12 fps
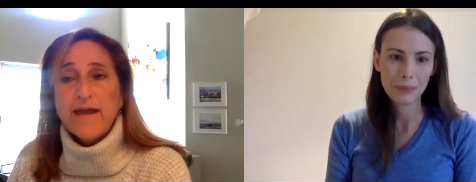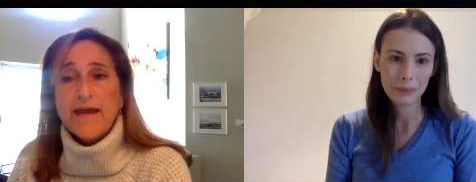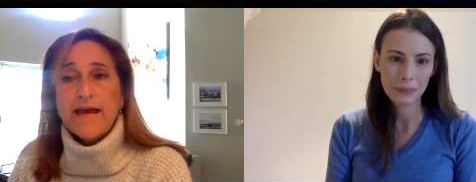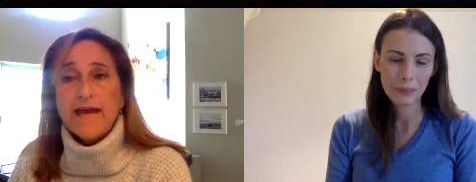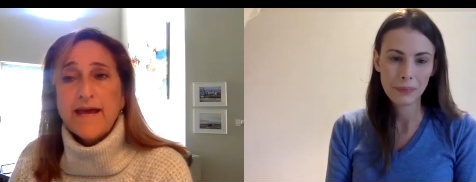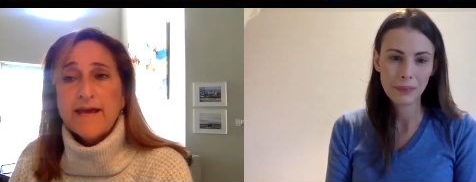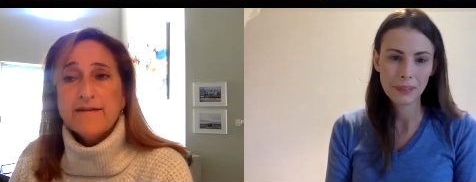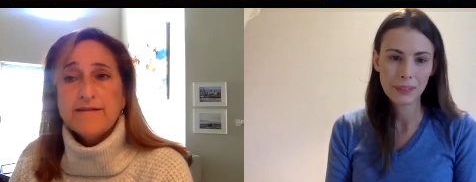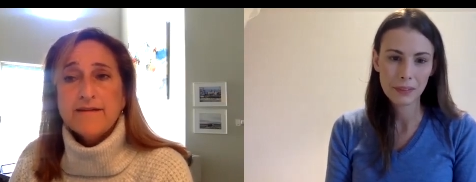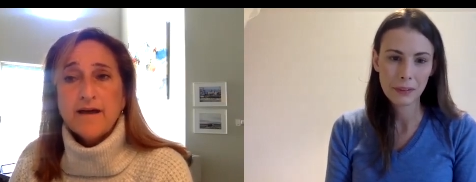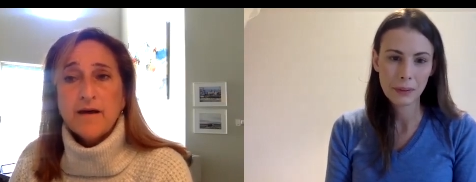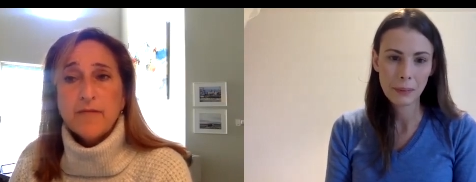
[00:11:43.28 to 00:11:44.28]

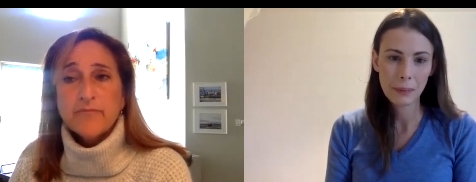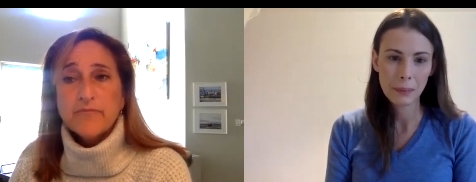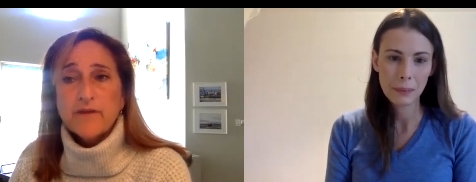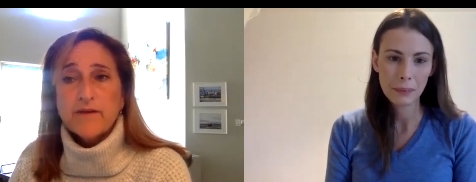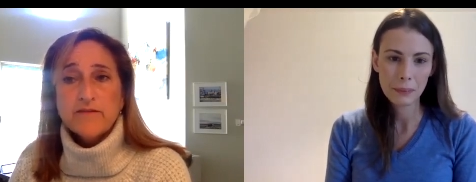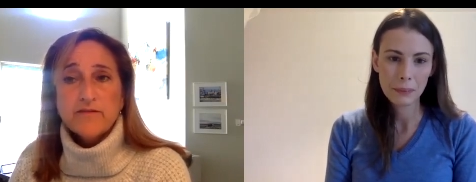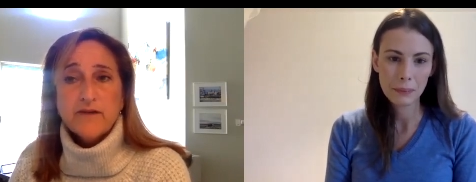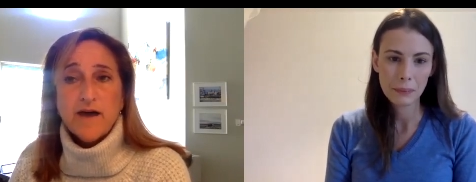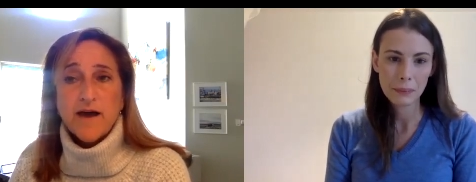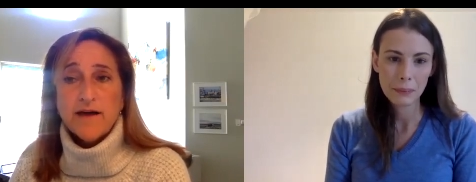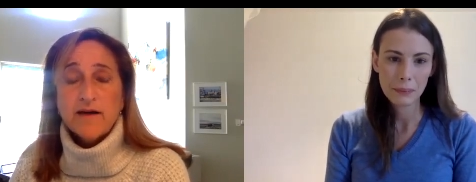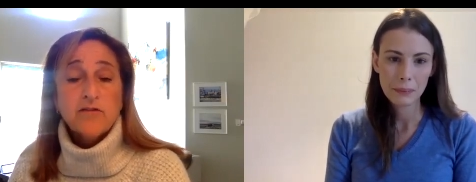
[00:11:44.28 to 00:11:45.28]
Speaker 1: And um, it's
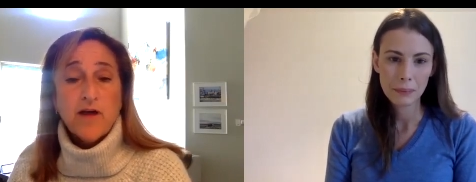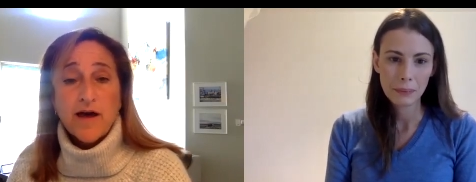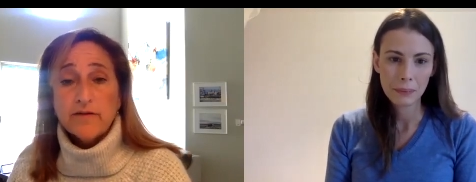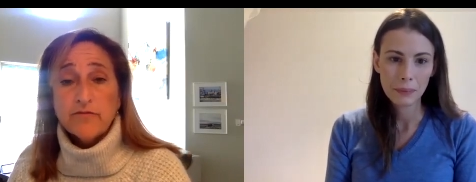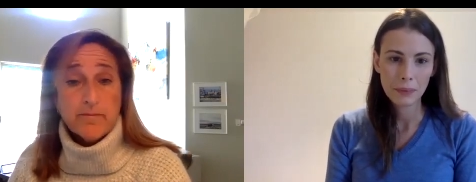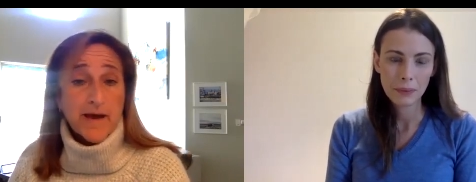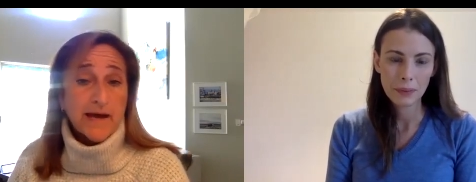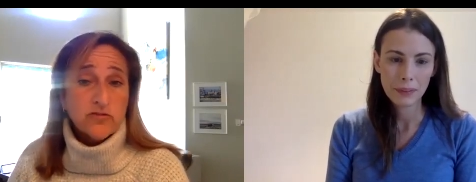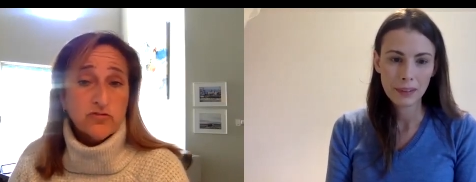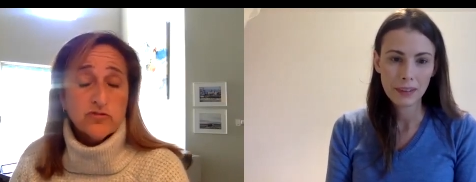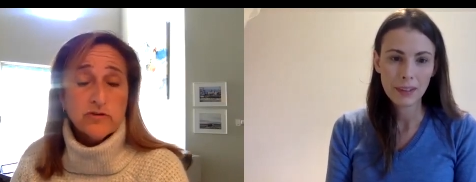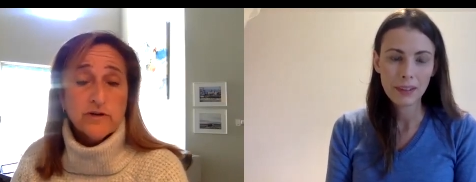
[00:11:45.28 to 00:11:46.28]
got a lot of the
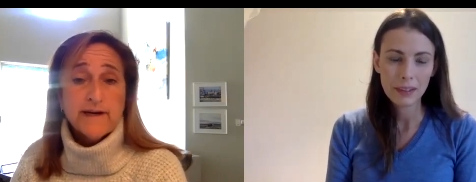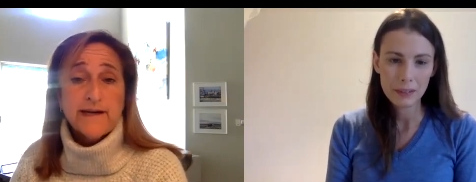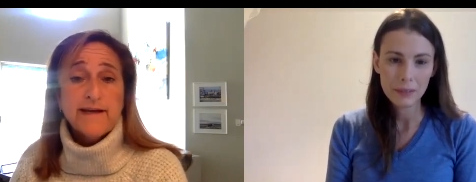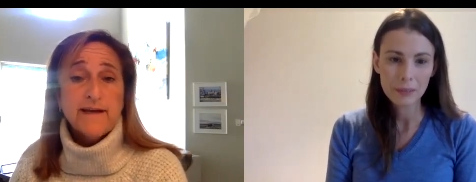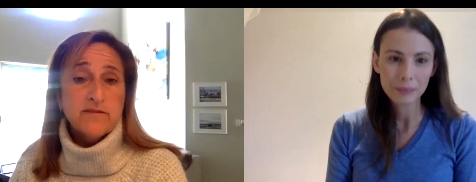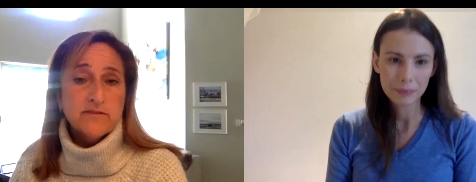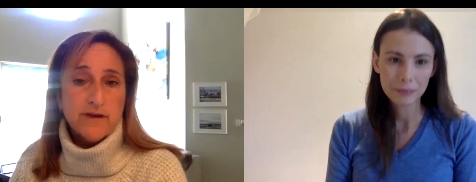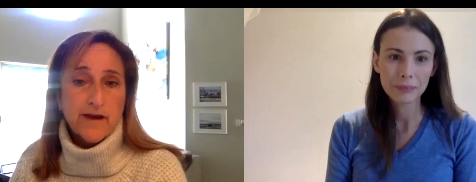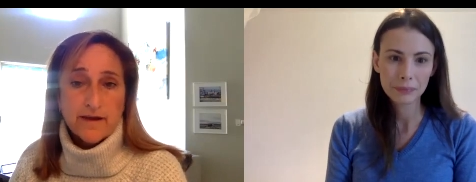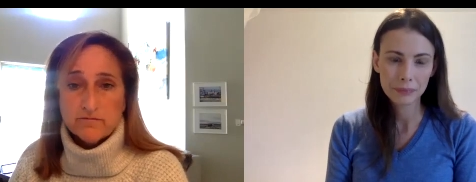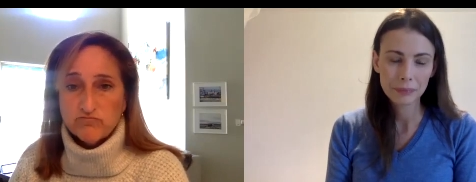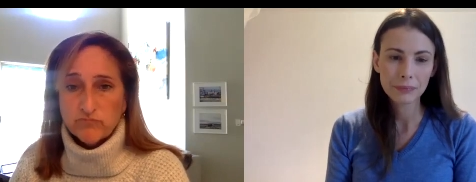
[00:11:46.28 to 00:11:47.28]
backstory, it's
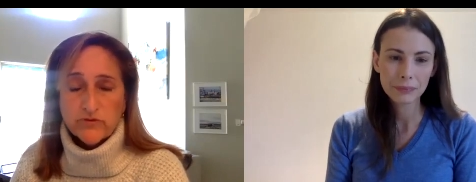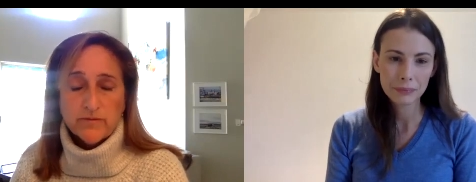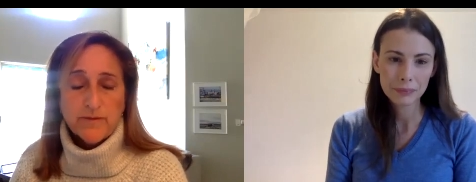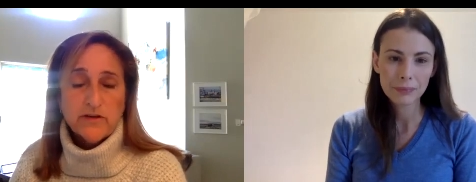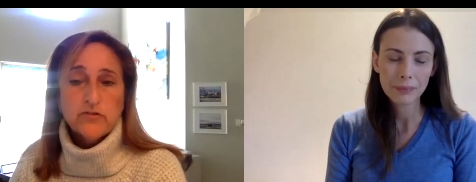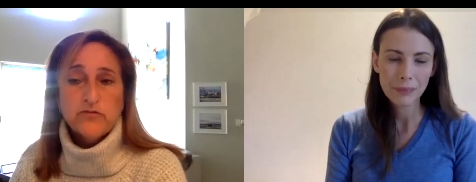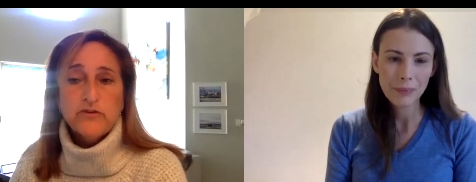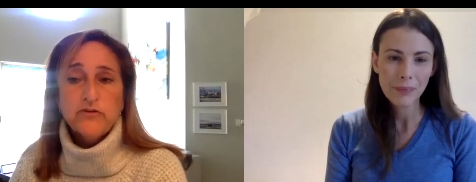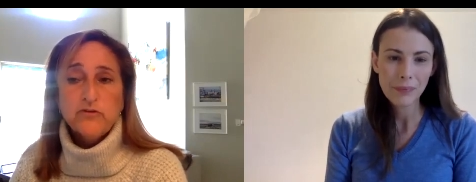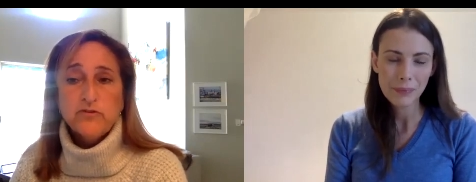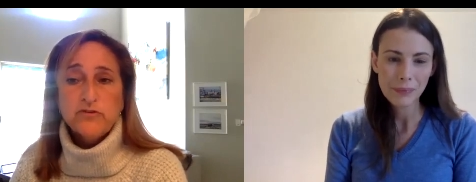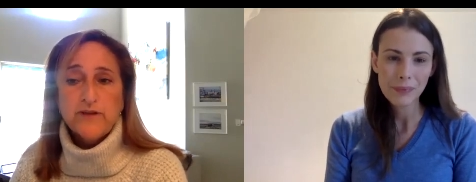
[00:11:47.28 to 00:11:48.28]
got some
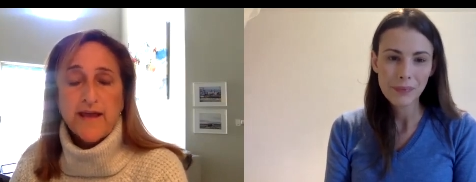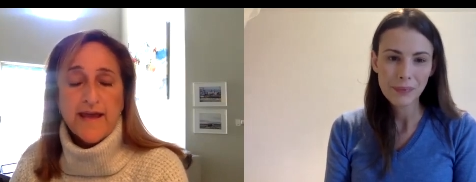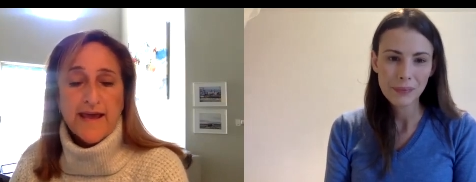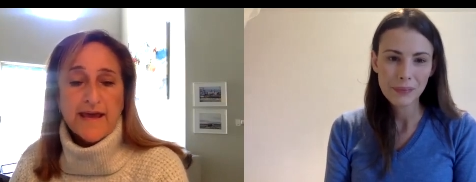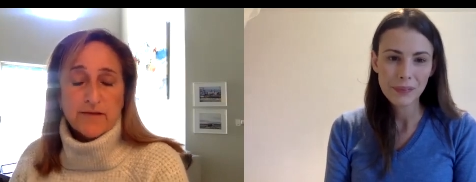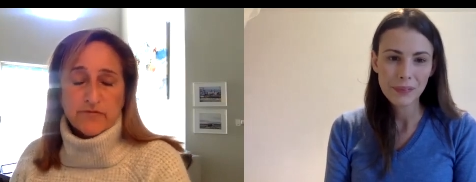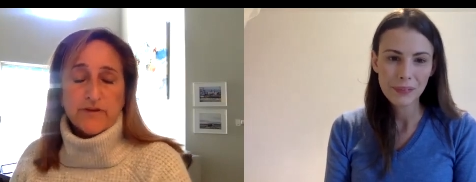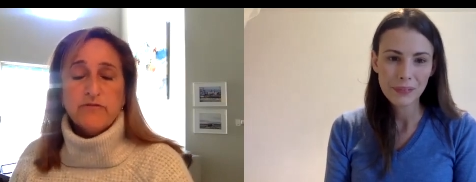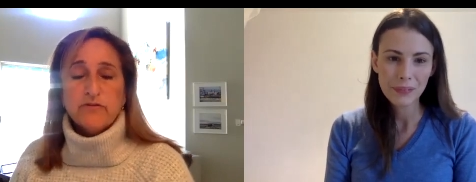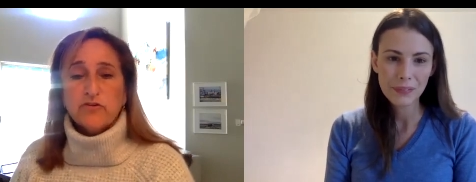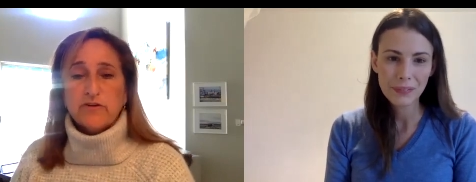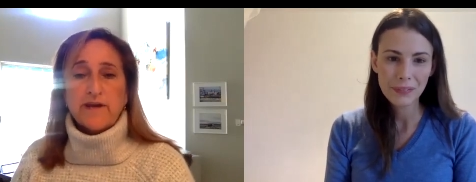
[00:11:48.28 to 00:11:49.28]
interviews, and I've
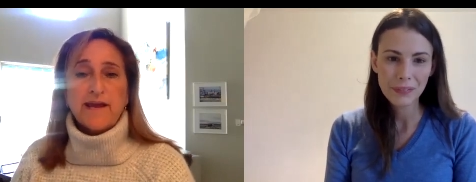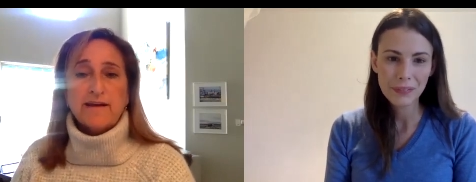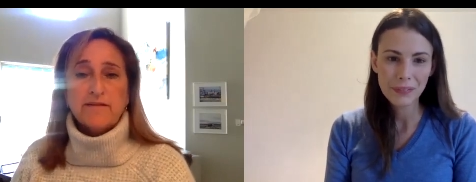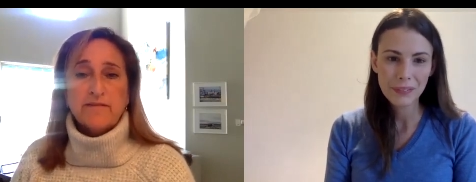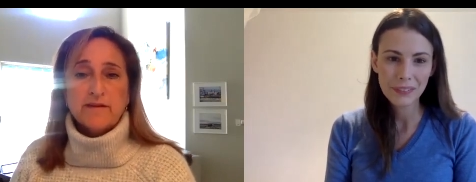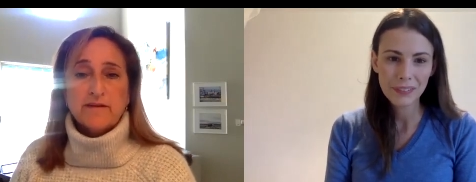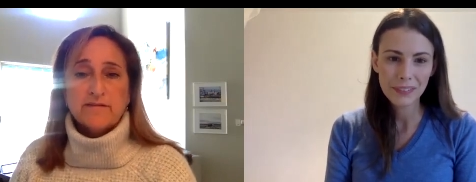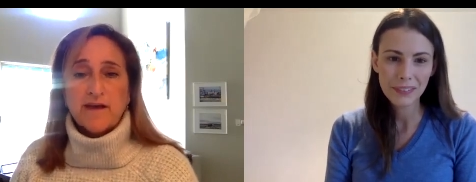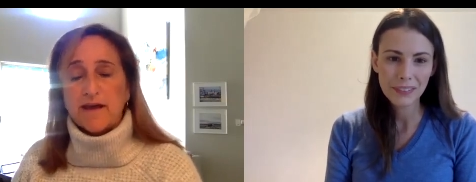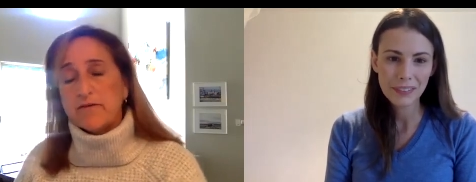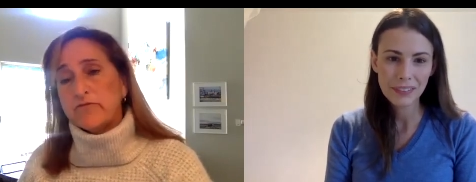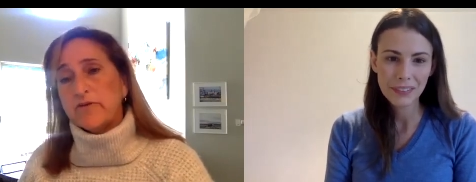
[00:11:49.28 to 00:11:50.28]
even created this.
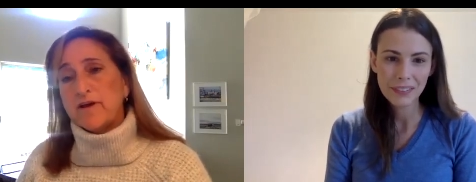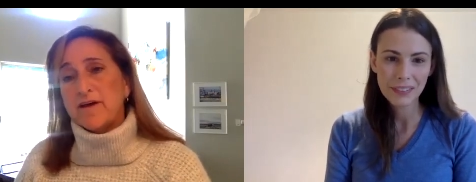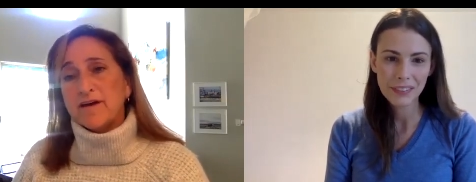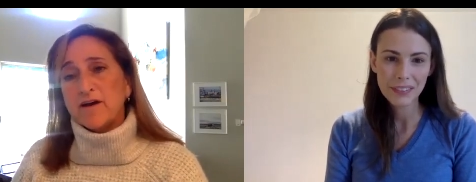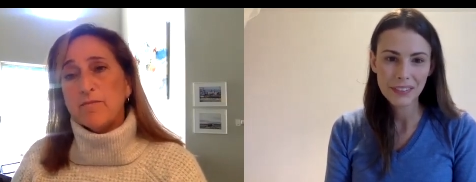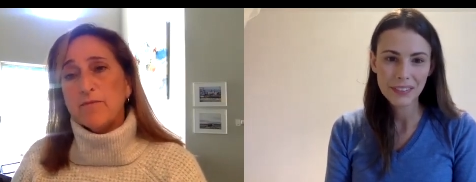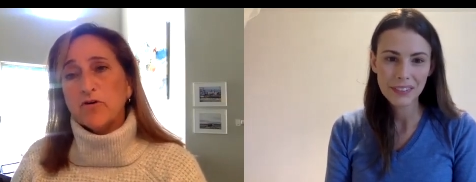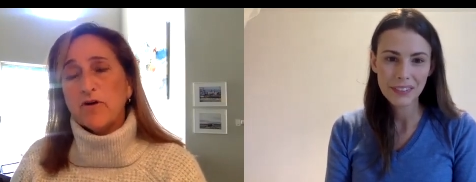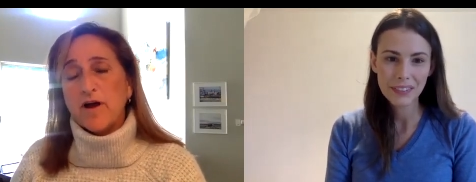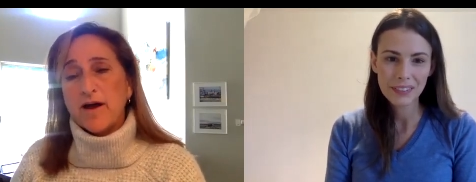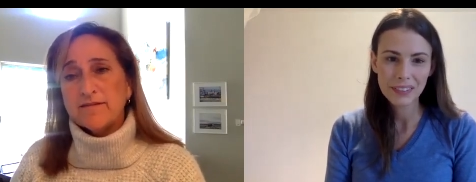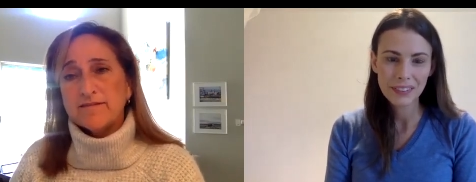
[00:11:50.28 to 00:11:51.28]
I've come
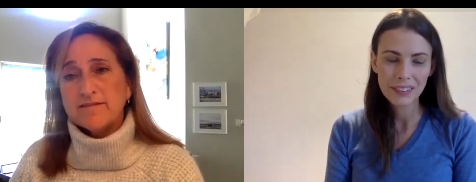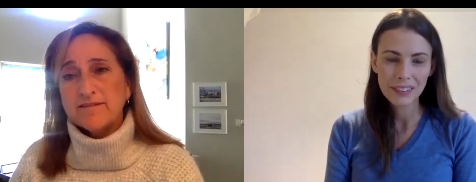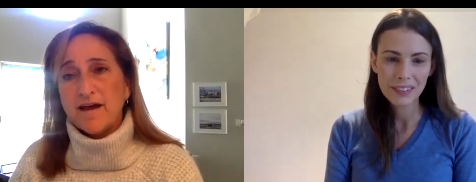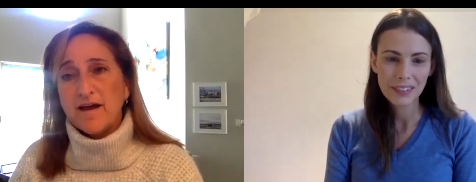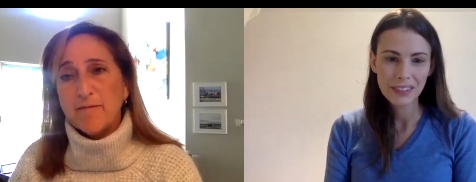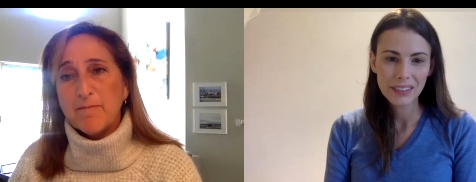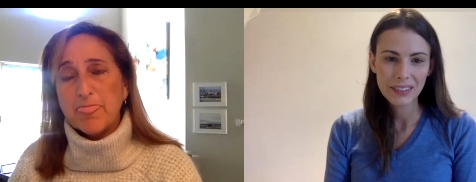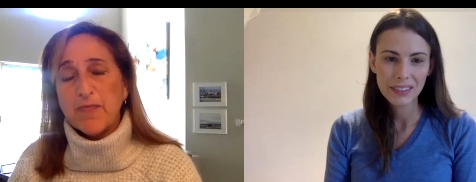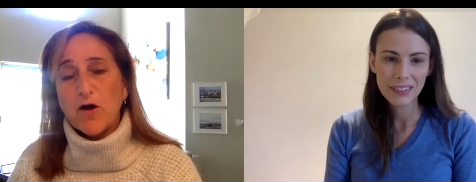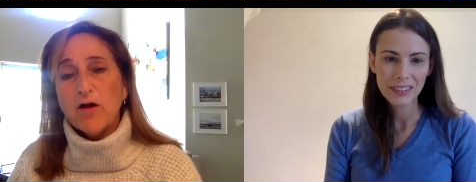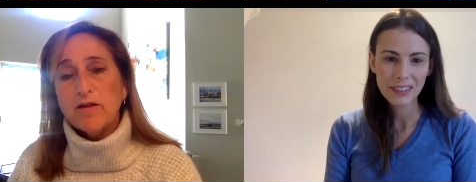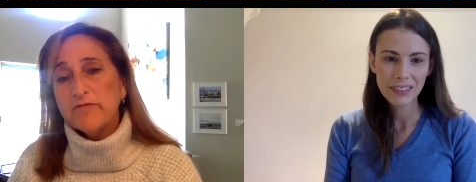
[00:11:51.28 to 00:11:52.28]
across um,
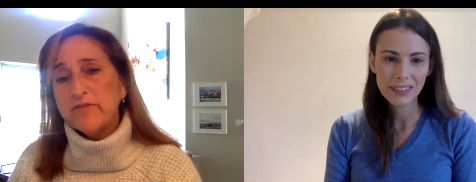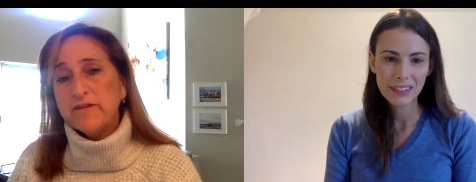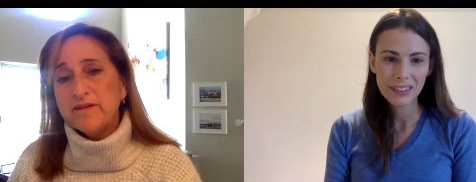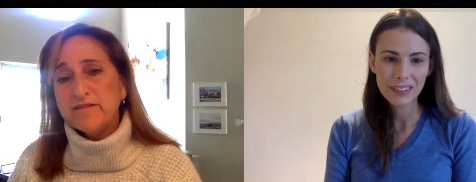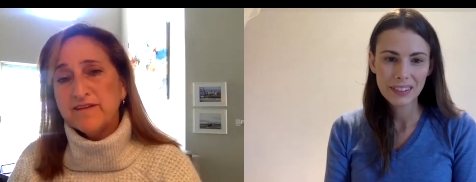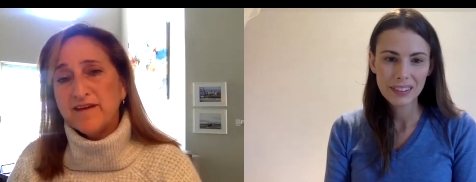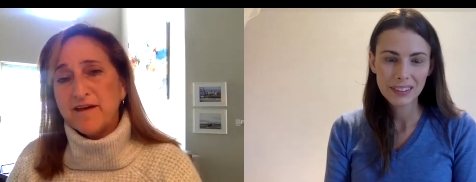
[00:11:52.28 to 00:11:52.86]
all of these